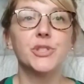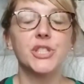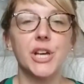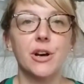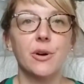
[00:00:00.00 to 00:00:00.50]

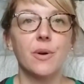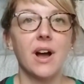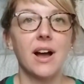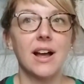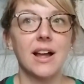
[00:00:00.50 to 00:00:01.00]

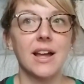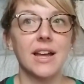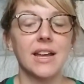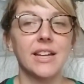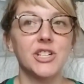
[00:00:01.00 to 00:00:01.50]
So
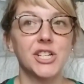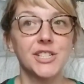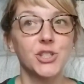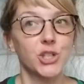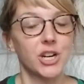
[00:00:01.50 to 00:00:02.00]
I
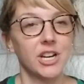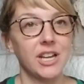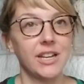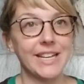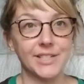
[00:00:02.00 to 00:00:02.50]
just
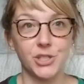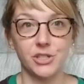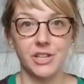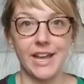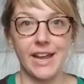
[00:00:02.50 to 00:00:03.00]
started
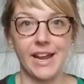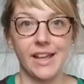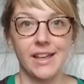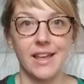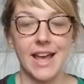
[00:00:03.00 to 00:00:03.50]

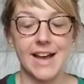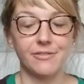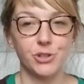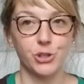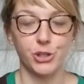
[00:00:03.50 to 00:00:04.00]
yesterday
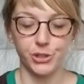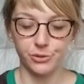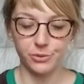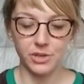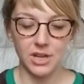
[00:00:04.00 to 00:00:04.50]

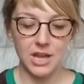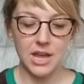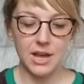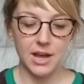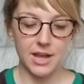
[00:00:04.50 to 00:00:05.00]
afternoon.
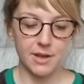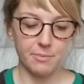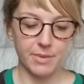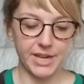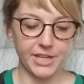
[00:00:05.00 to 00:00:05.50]

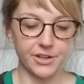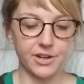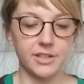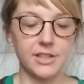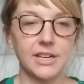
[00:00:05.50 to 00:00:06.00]
My
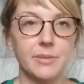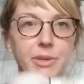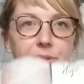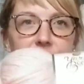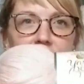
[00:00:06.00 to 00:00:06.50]
yarn that I'm
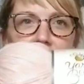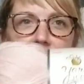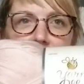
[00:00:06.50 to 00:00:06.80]
using